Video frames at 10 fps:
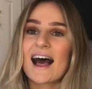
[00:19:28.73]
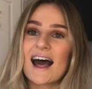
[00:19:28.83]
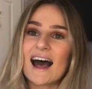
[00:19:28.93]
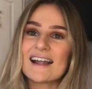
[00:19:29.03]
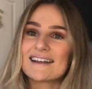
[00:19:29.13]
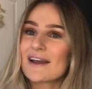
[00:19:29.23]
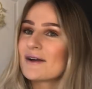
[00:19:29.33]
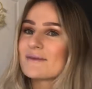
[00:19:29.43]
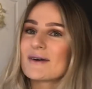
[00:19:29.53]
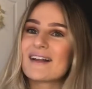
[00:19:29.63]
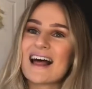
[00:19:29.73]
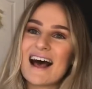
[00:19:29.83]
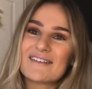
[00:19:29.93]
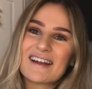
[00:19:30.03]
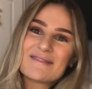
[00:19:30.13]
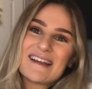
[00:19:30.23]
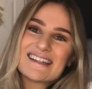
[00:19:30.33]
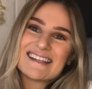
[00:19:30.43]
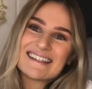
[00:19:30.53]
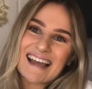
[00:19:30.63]
and I hope you all have an
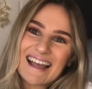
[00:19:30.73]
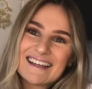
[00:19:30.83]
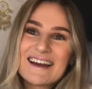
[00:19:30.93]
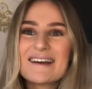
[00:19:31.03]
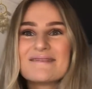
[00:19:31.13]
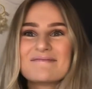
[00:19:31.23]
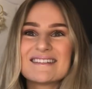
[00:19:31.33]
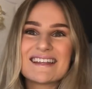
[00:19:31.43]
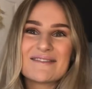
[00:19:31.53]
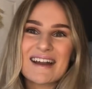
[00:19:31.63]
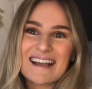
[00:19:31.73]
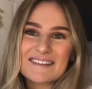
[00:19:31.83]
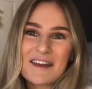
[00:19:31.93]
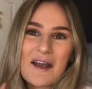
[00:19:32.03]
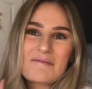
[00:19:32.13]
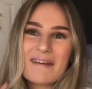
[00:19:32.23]
amazing day see you in my next video